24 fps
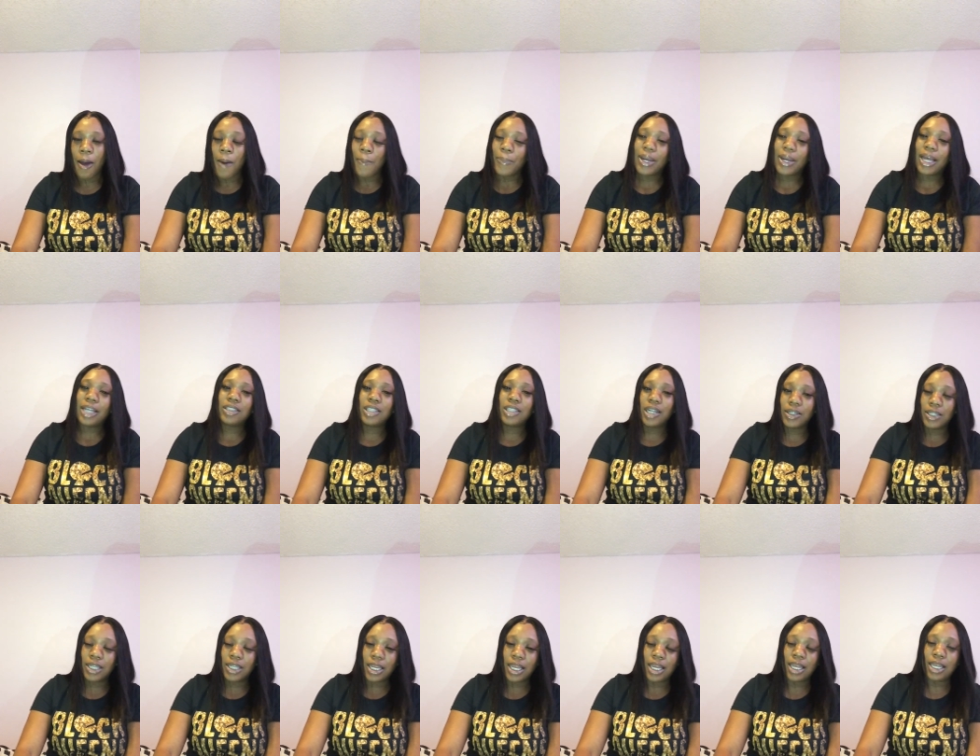but I
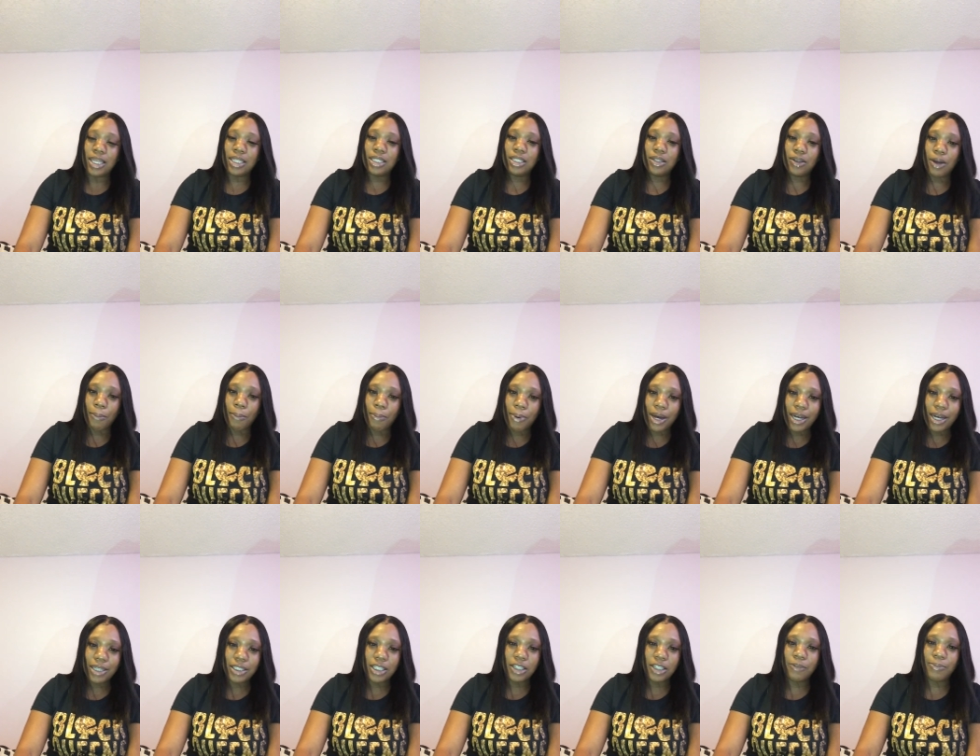turned it into a
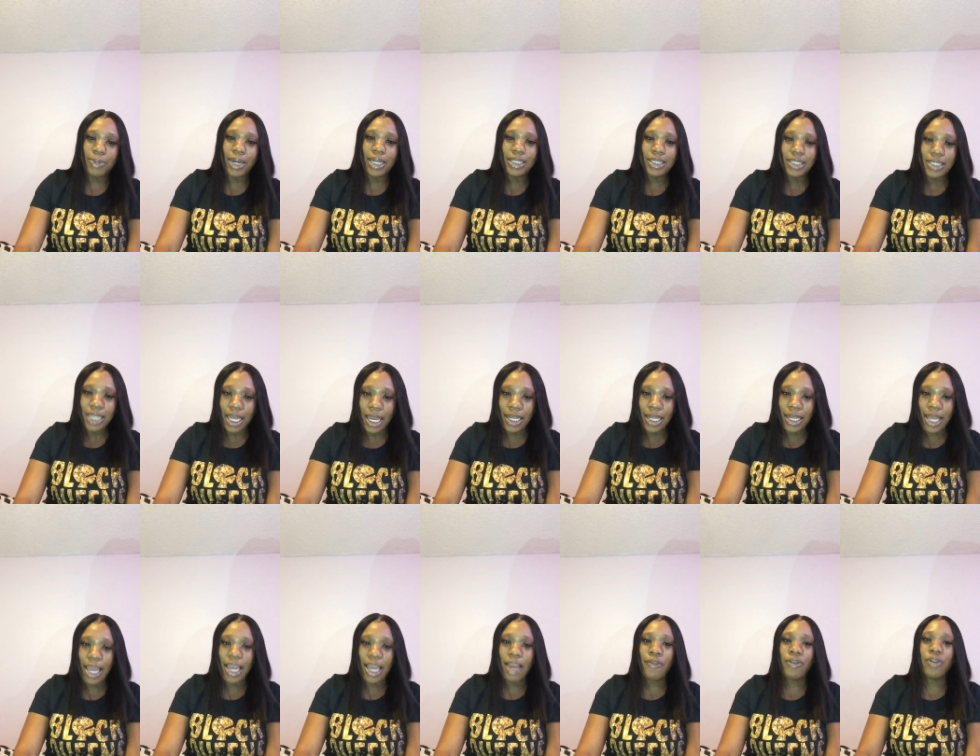positive by saying
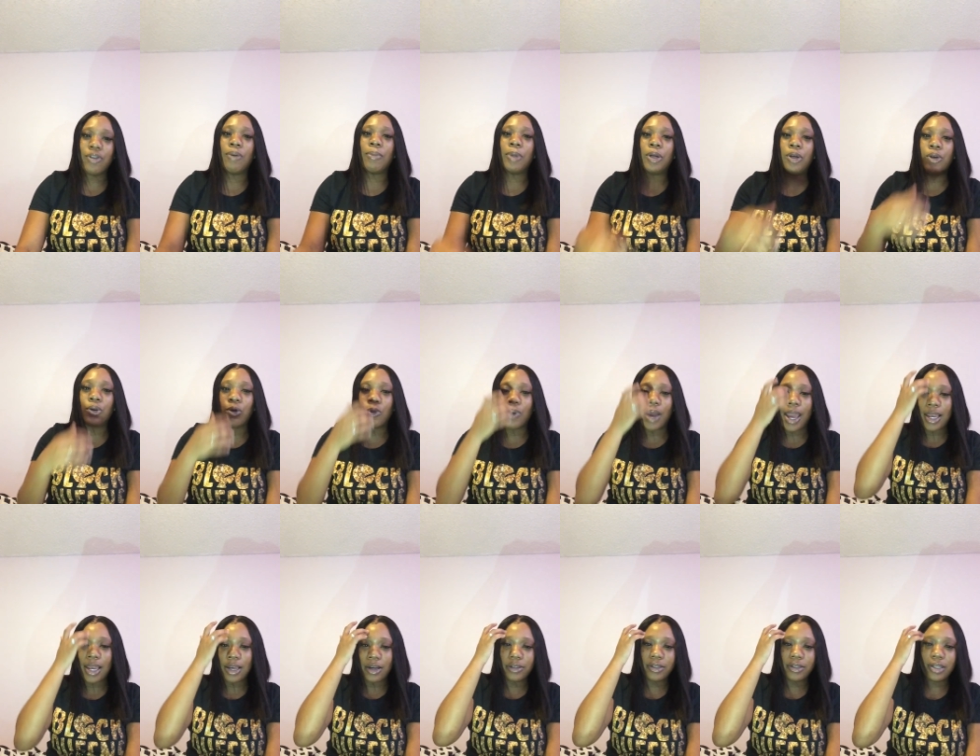that even though I'm a new
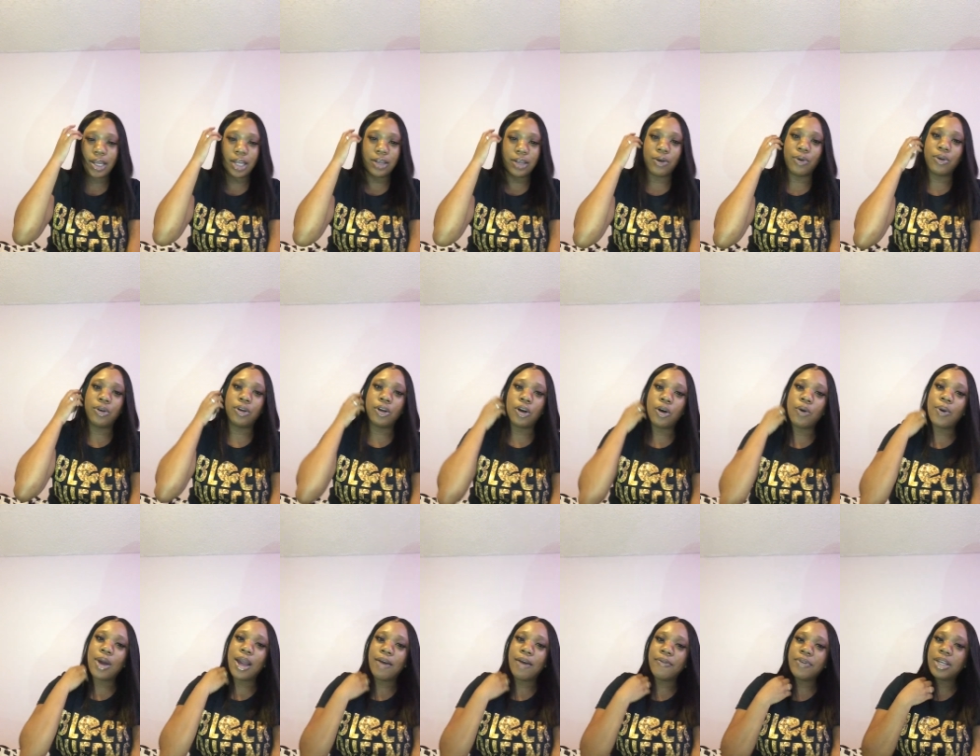grad nurse and I don't know
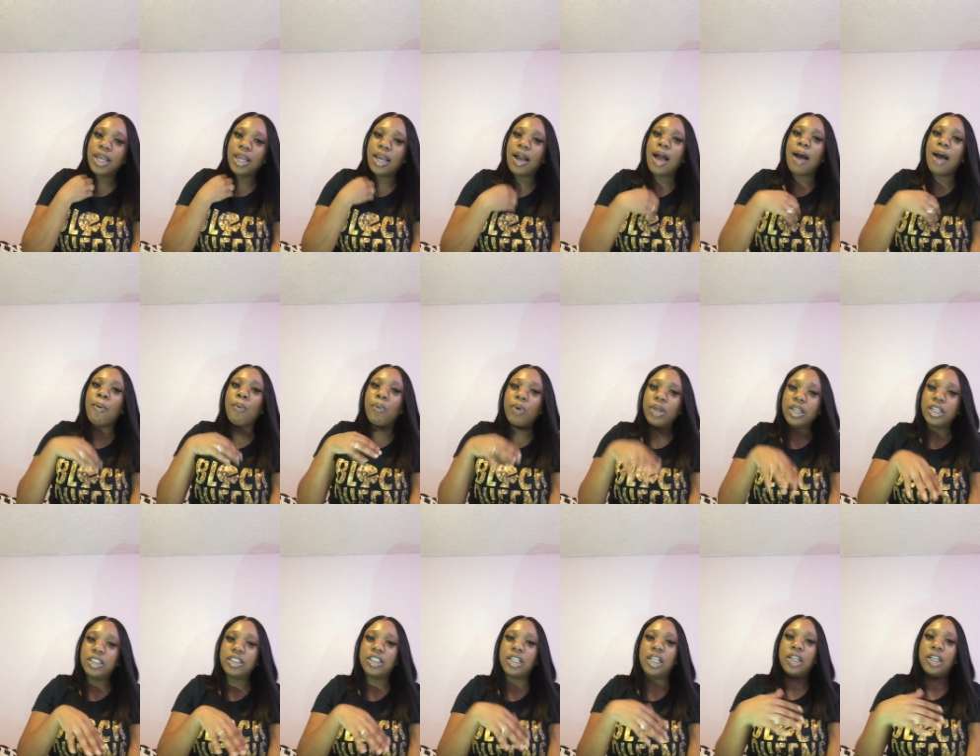everything, I'm
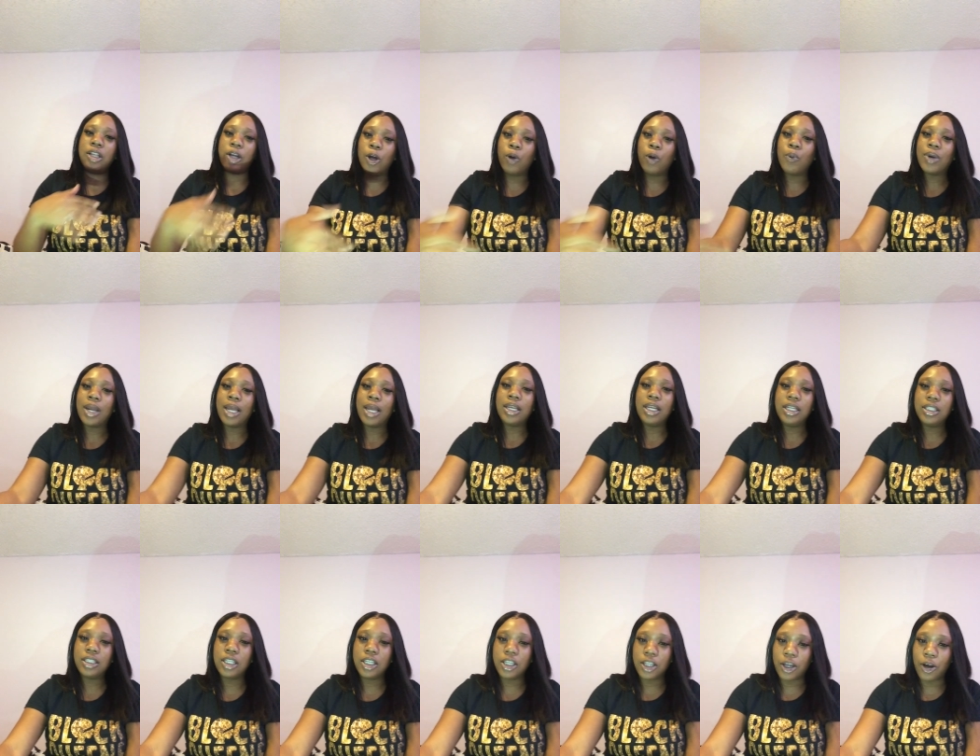willing to learn what I need
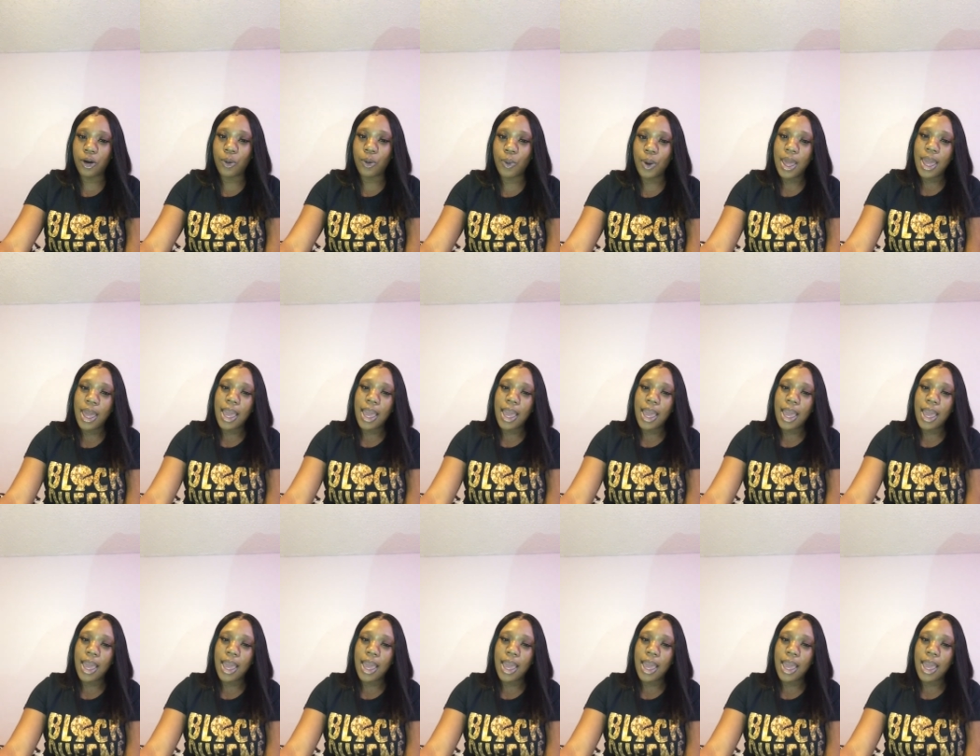to know.